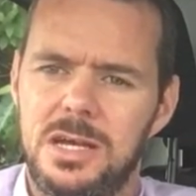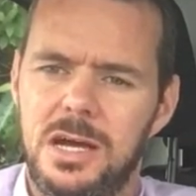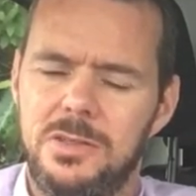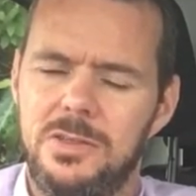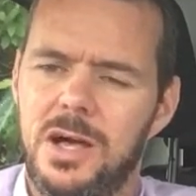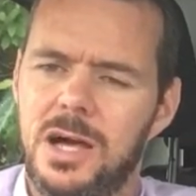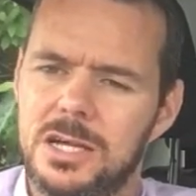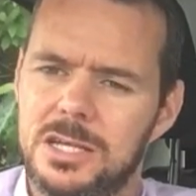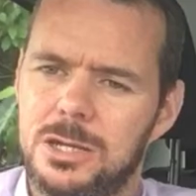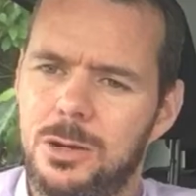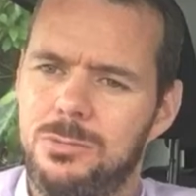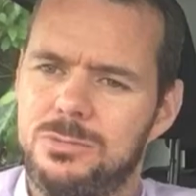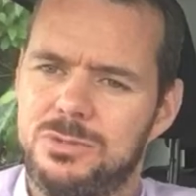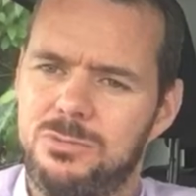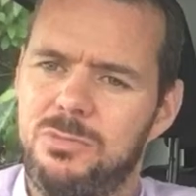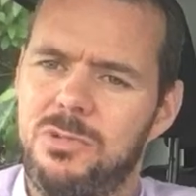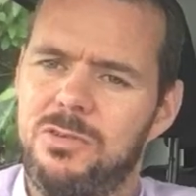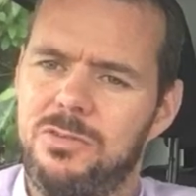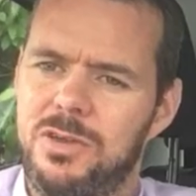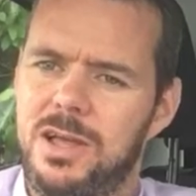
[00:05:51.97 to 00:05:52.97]
And that comes
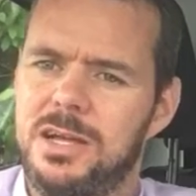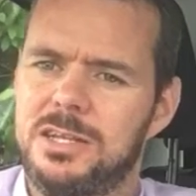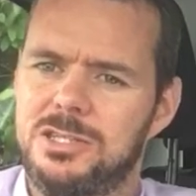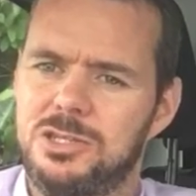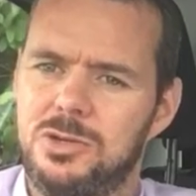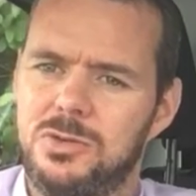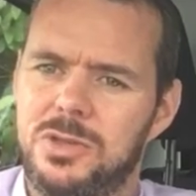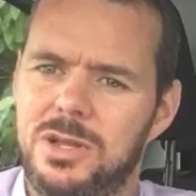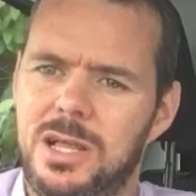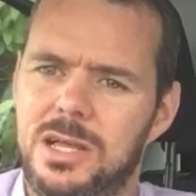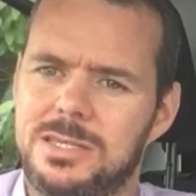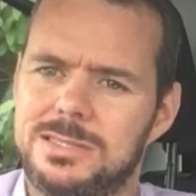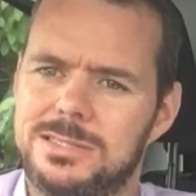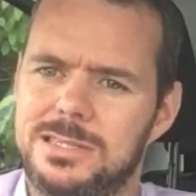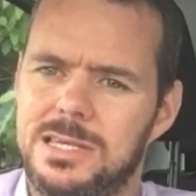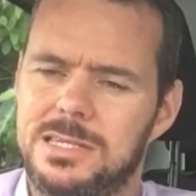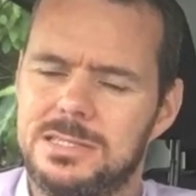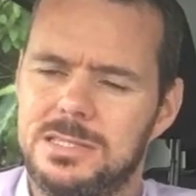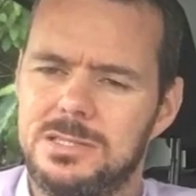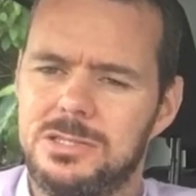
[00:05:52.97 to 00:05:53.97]
from reflecting on the last
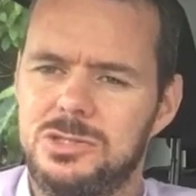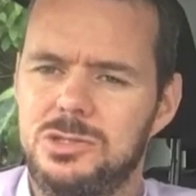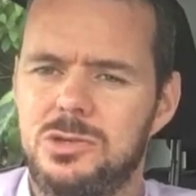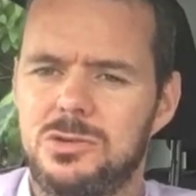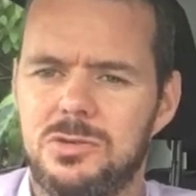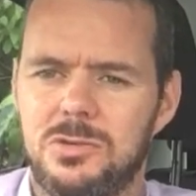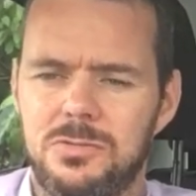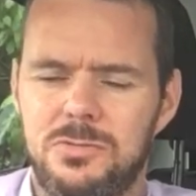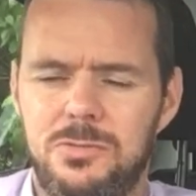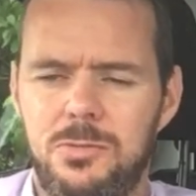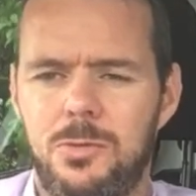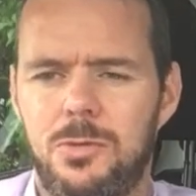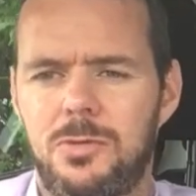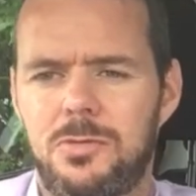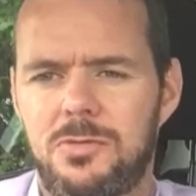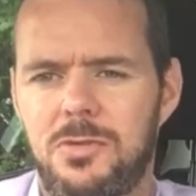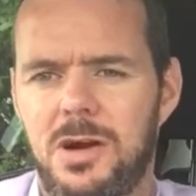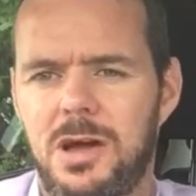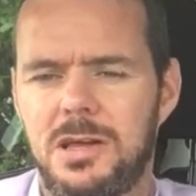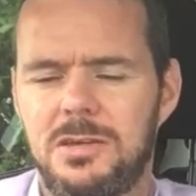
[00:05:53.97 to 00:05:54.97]
lesson. So you've got 4 or
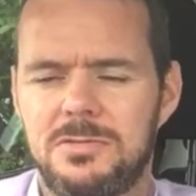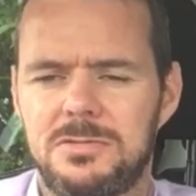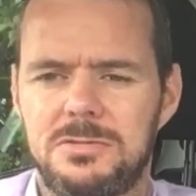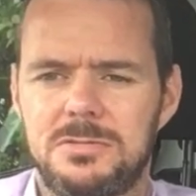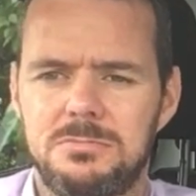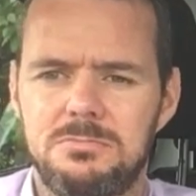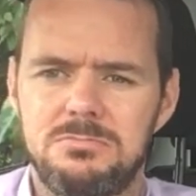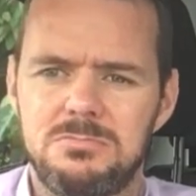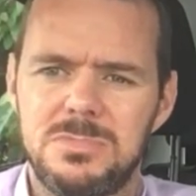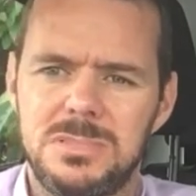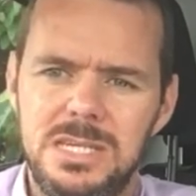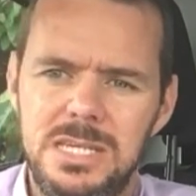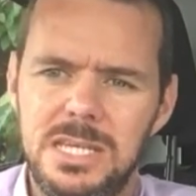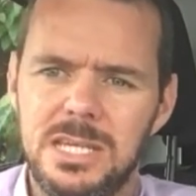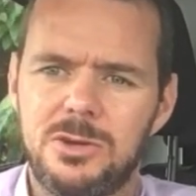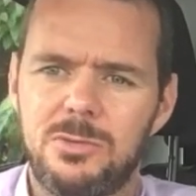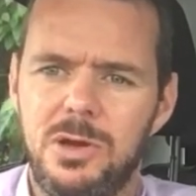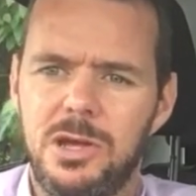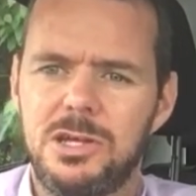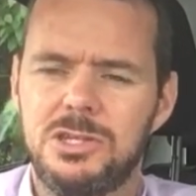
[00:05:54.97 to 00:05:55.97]
5
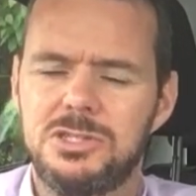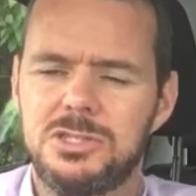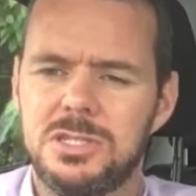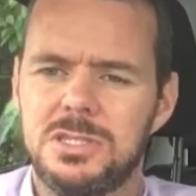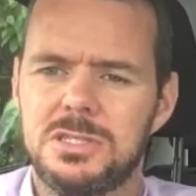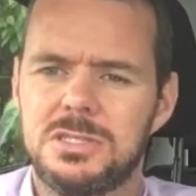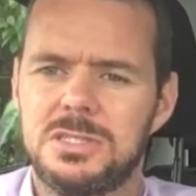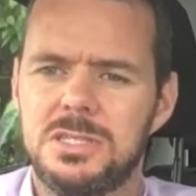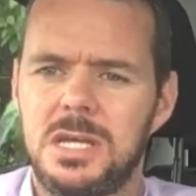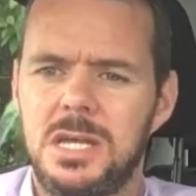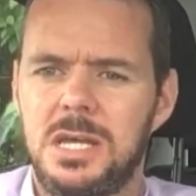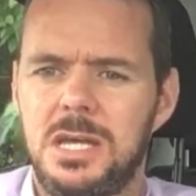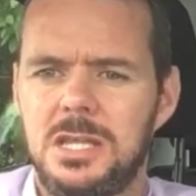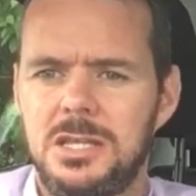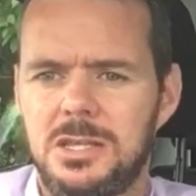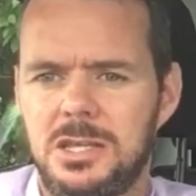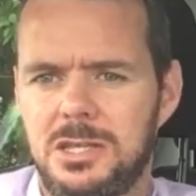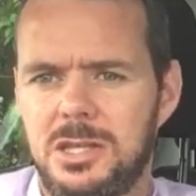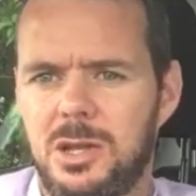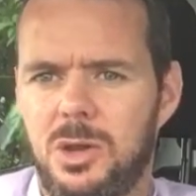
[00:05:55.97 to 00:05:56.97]
key questions
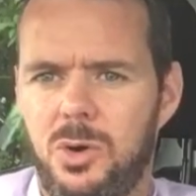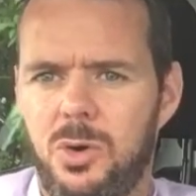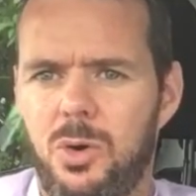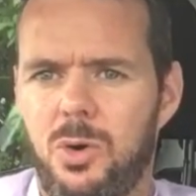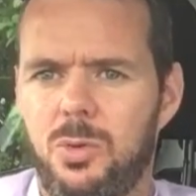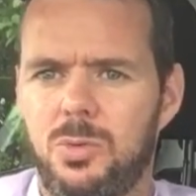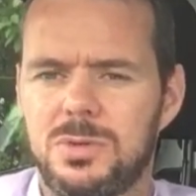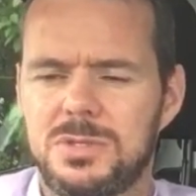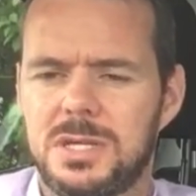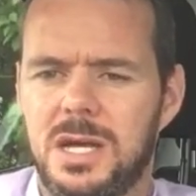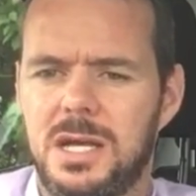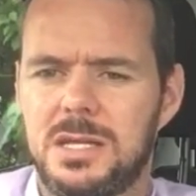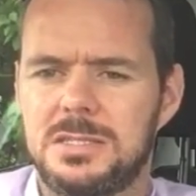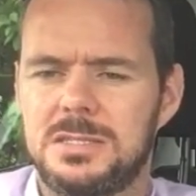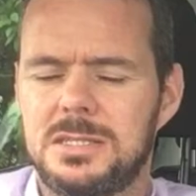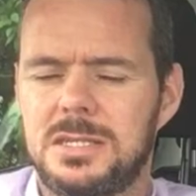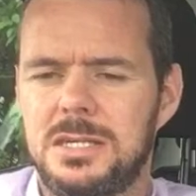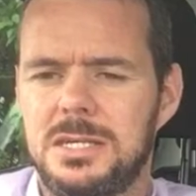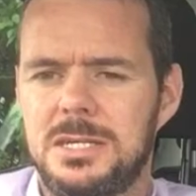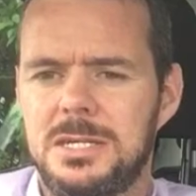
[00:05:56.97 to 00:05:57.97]
that you'll always
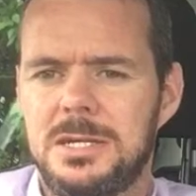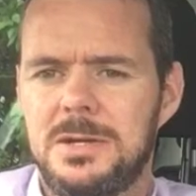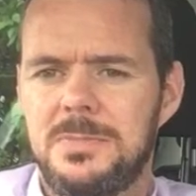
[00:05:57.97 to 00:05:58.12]
ask,